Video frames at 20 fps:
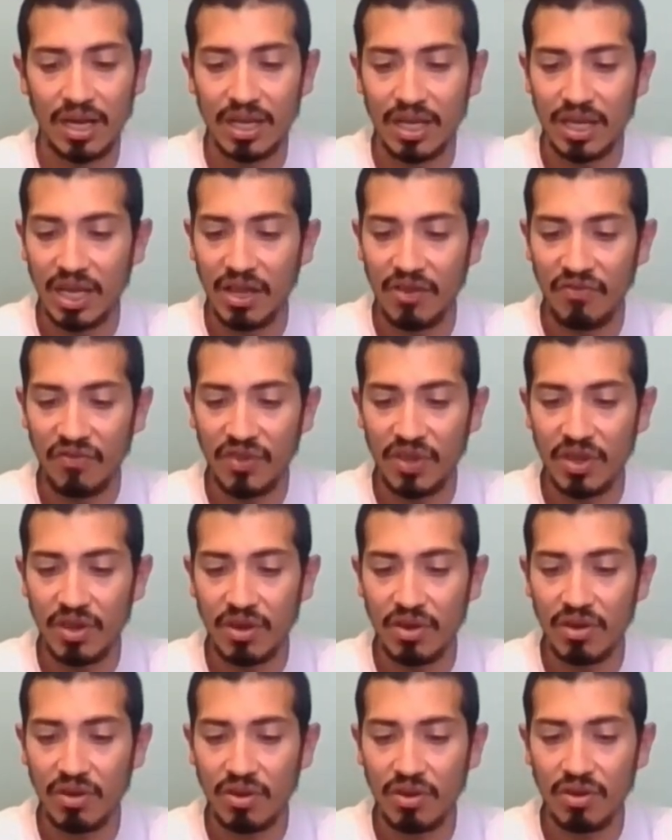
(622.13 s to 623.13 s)
If
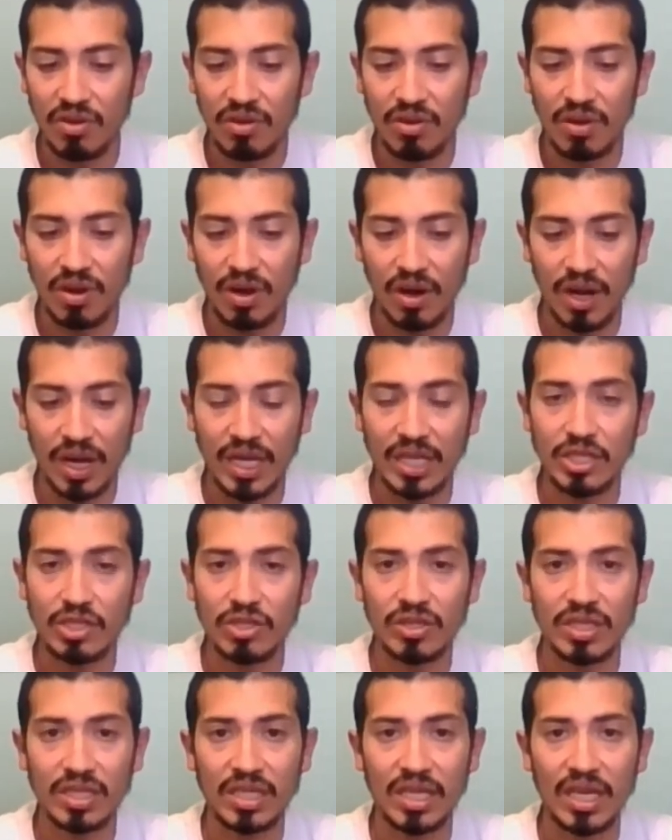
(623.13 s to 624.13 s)
you are
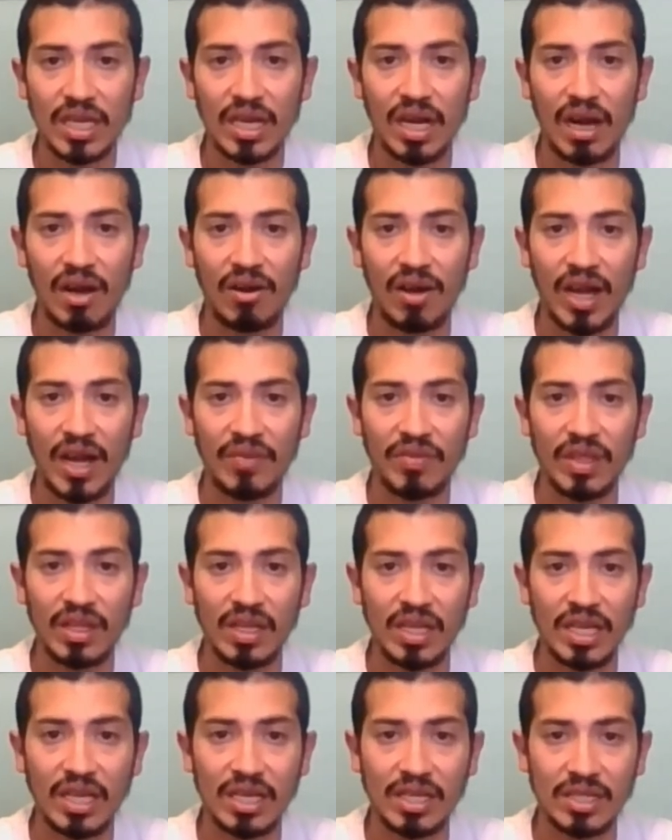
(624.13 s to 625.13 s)
interested, I'll have the
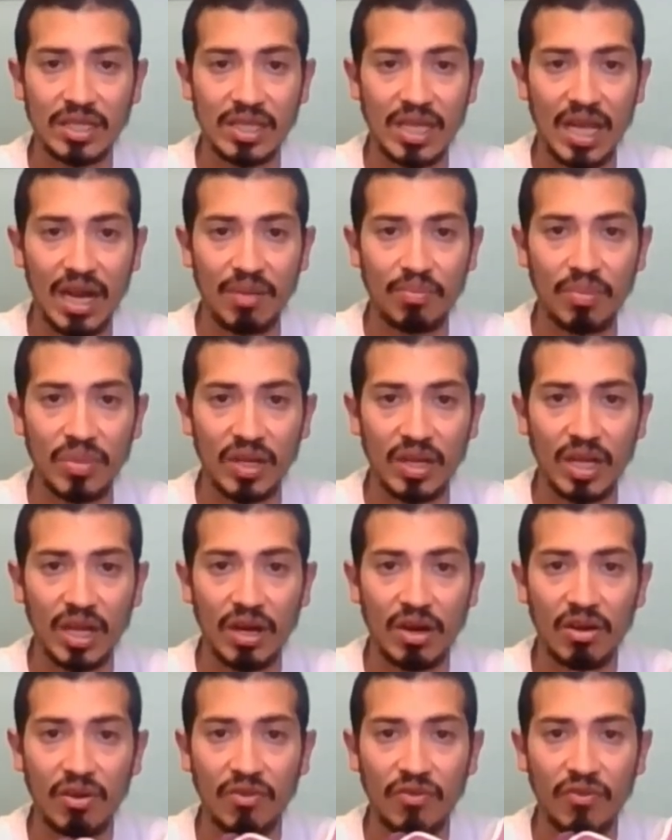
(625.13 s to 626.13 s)
links down
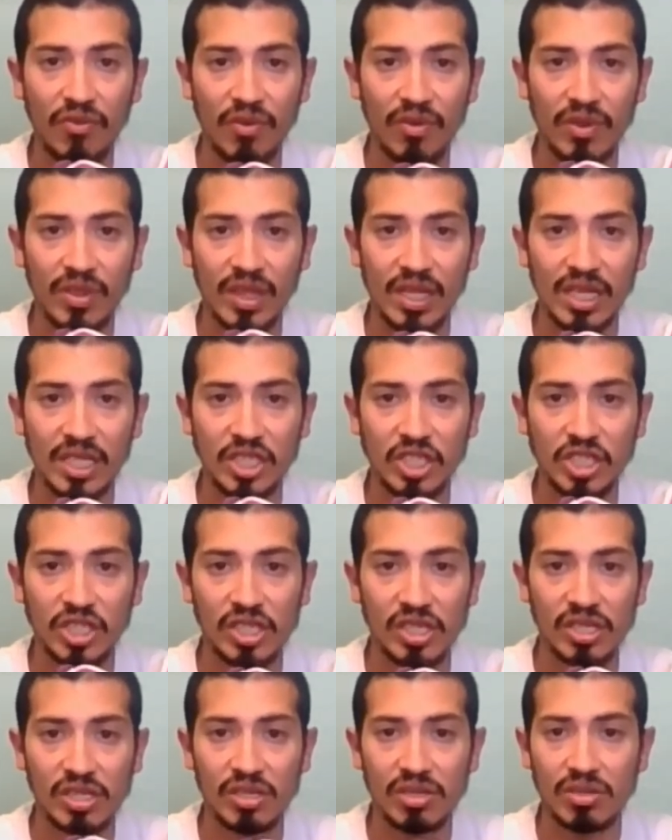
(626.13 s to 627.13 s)
below for this
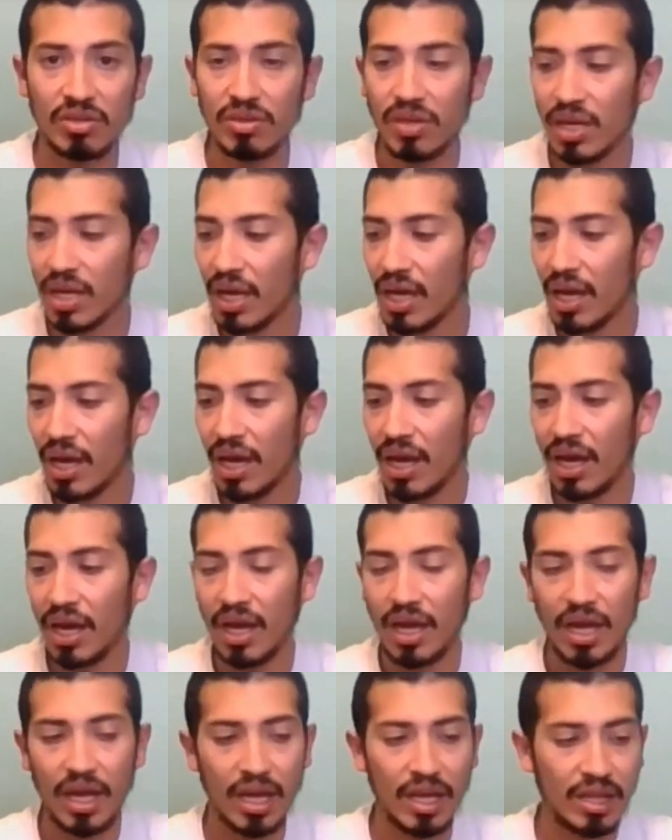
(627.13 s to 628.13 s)
shoe
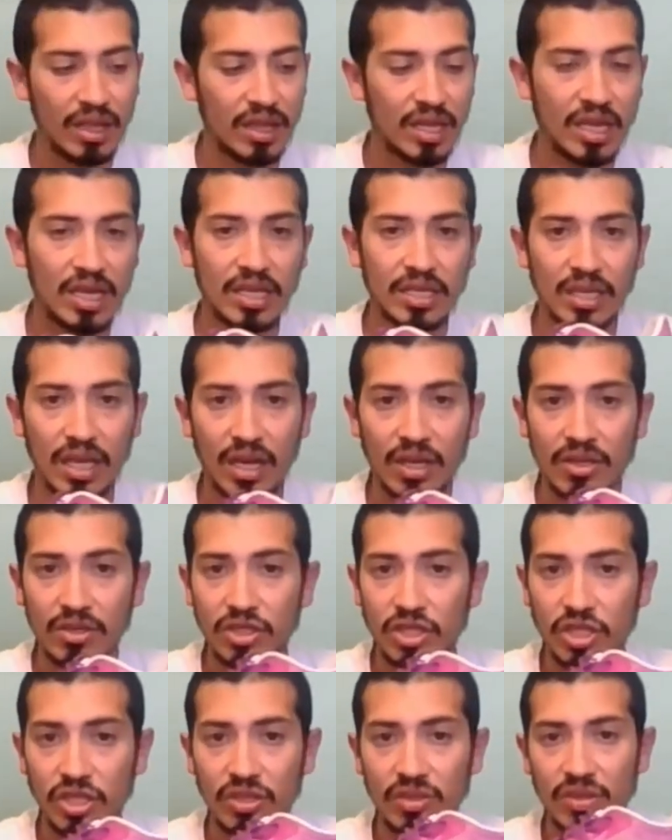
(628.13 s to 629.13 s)
and these other
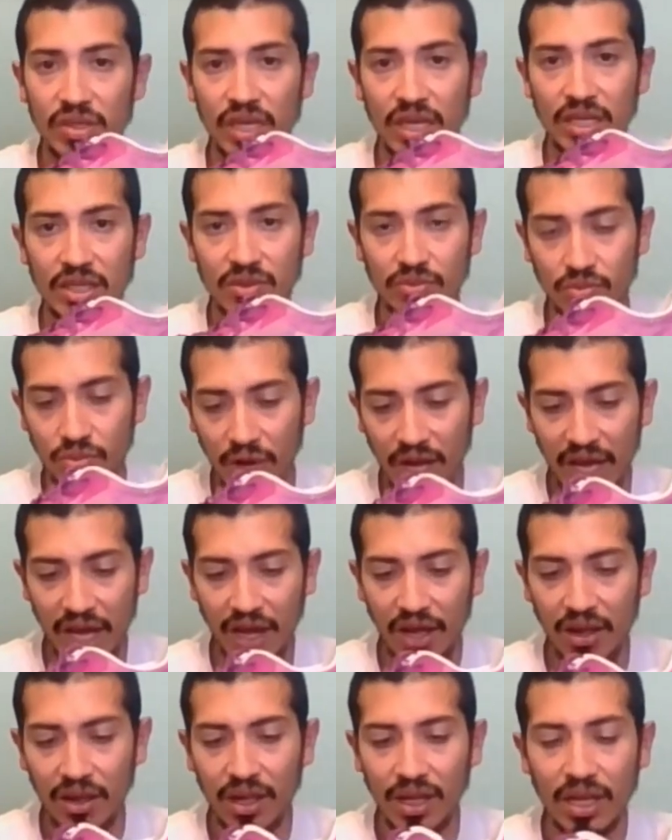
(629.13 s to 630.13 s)
shoes as
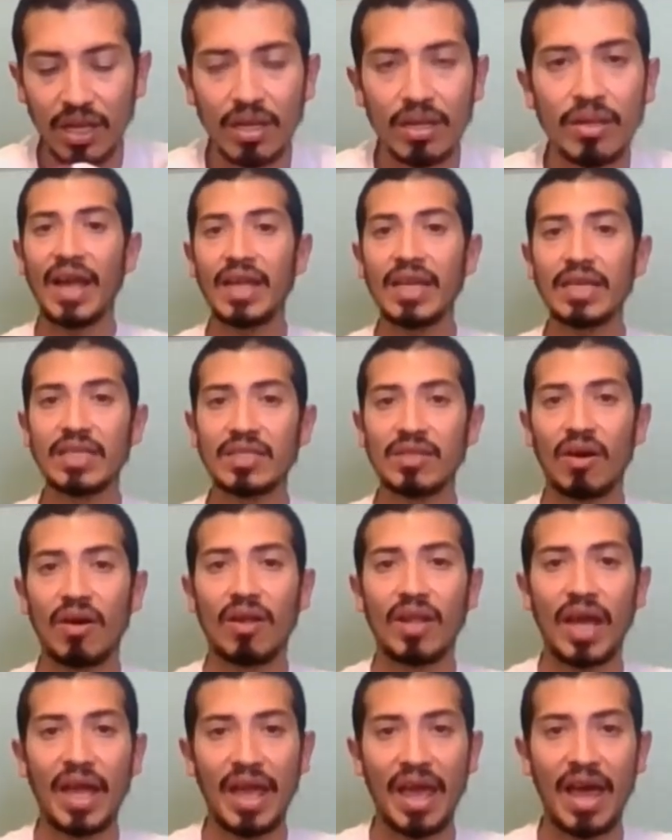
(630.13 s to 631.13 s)
well. Is
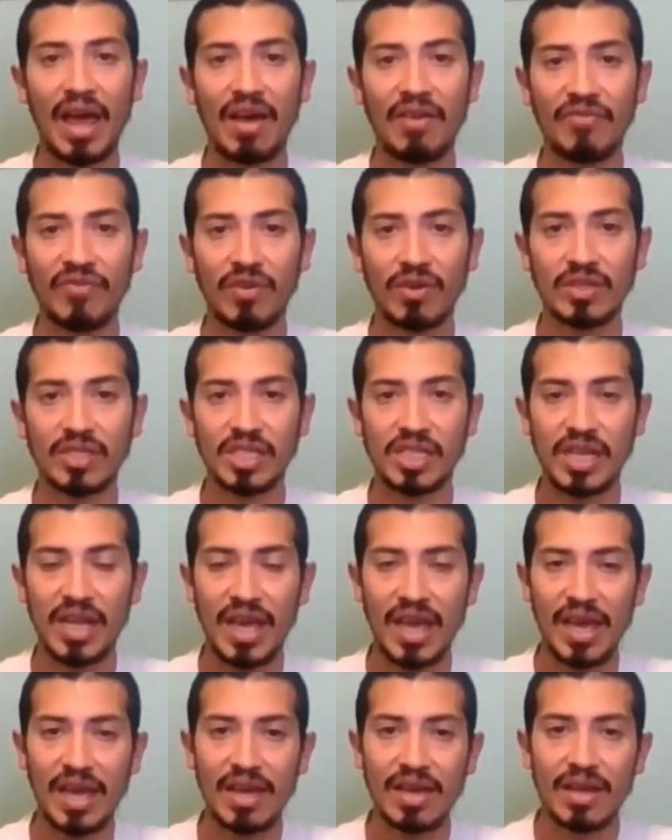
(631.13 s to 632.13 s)
all I have for
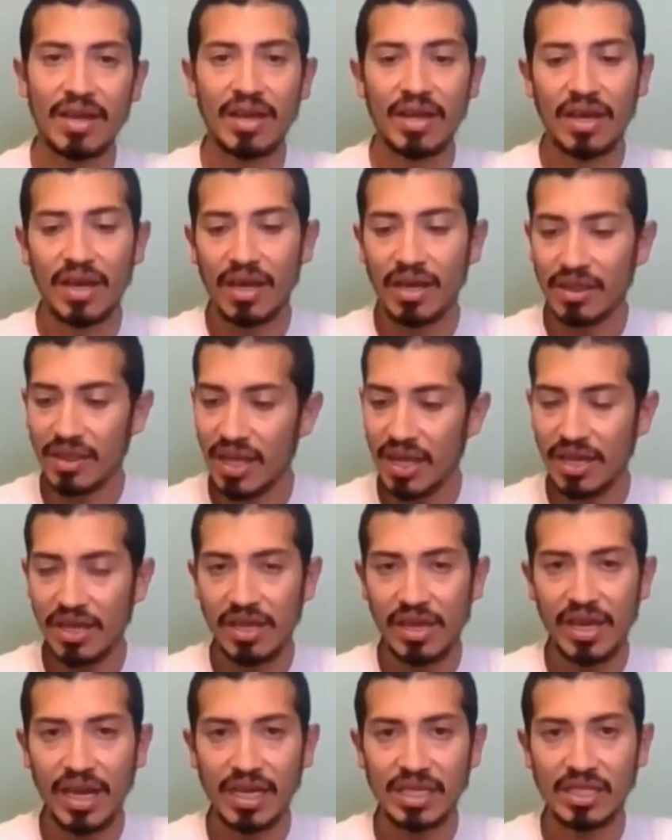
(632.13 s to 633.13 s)
today. Thank
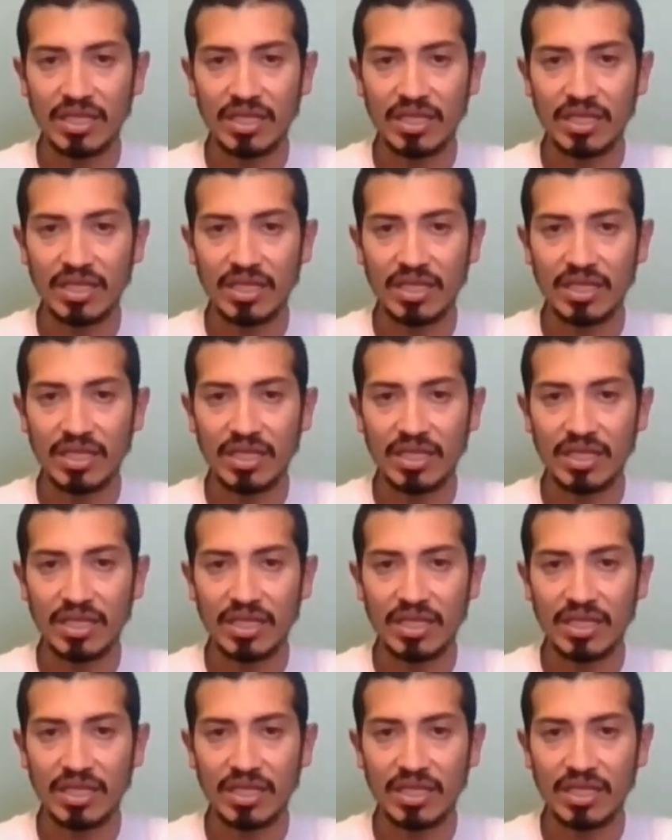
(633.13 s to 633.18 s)
you guys